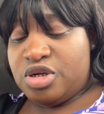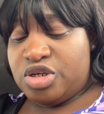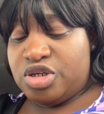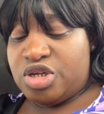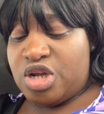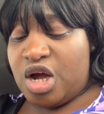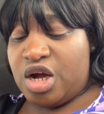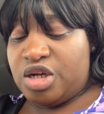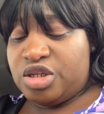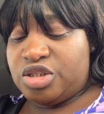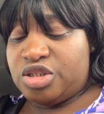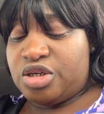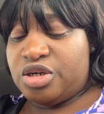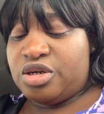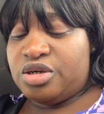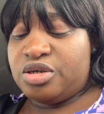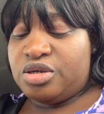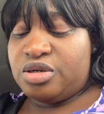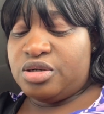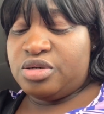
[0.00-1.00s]

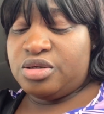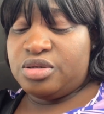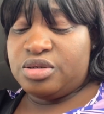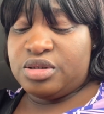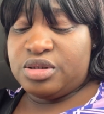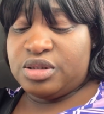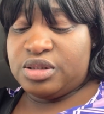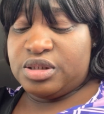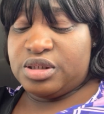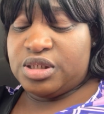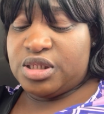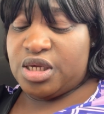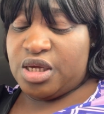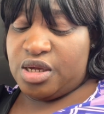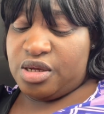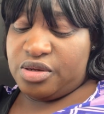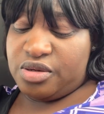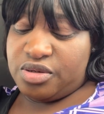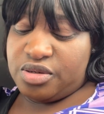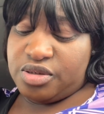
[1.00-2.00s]
Dr.
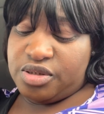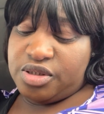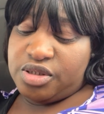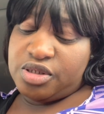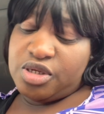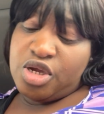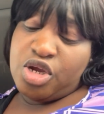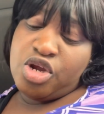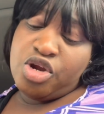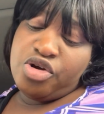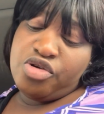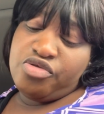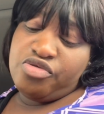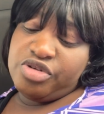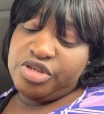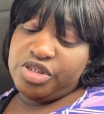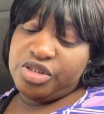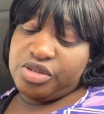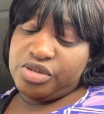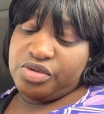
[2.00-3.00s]
Teal's
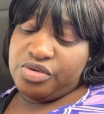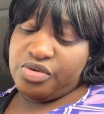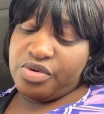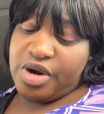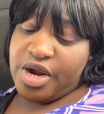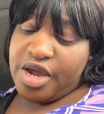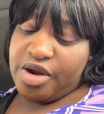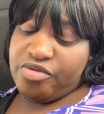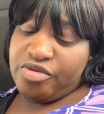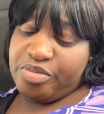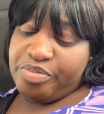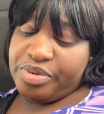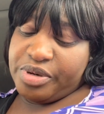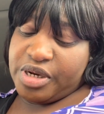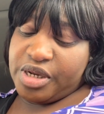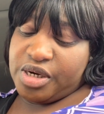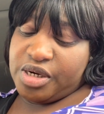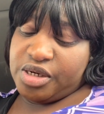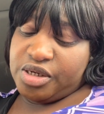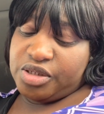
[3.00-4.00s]
Restore and
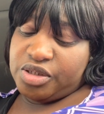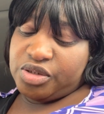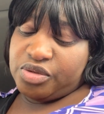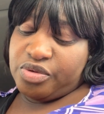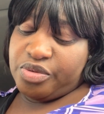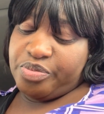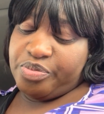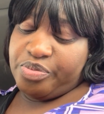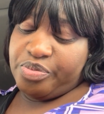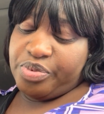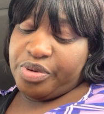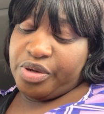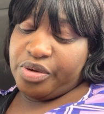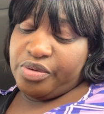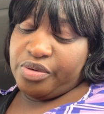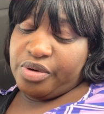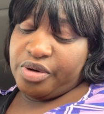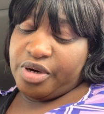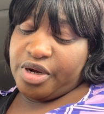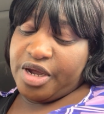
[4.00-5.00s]
Replenish with
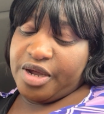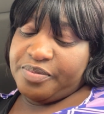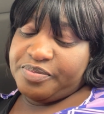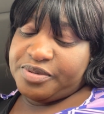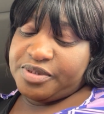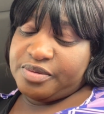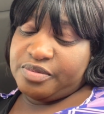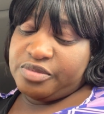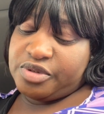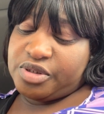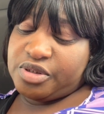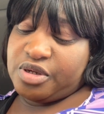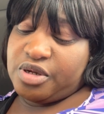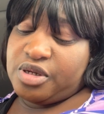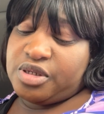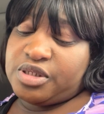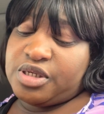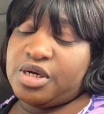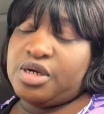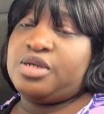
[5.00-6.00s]
Pure Epsom
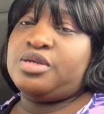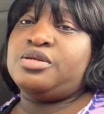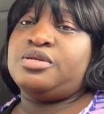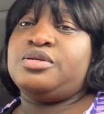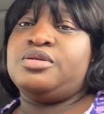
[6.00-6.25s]
Salt. And